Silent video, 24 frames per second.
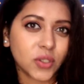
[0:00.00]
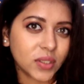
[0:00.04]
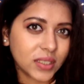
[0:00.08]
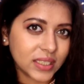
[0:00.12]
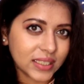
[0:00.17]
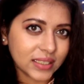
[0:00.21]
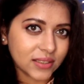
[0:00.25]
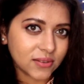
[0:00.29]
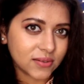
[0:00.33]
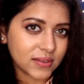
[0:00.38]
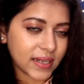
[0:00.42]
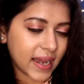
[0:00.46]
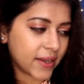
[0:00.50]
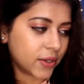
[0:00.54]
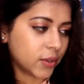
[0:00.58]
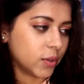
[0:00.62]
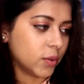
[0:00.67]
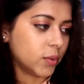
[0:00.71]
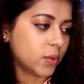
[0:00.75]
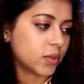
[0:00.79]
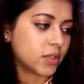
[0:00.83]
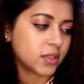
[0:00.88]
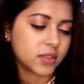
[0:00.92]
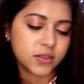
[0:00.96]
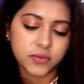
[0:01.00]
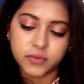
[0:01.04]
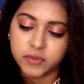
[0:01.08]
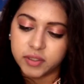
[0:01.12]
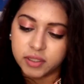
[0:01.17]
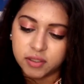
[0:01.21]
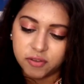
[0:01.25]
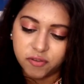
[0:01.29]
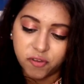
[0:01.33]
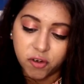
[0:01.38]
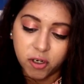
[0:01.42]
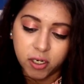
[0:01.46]
so this trio was
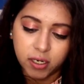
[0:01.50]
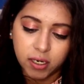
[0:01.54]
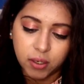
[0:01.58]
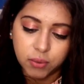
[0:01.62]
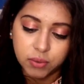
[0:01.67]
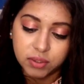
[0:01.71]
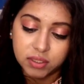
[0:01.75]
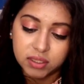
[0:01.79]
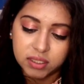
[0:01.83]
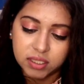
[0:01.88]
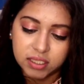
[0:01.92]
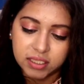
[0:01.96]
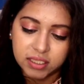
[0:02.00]
worth for around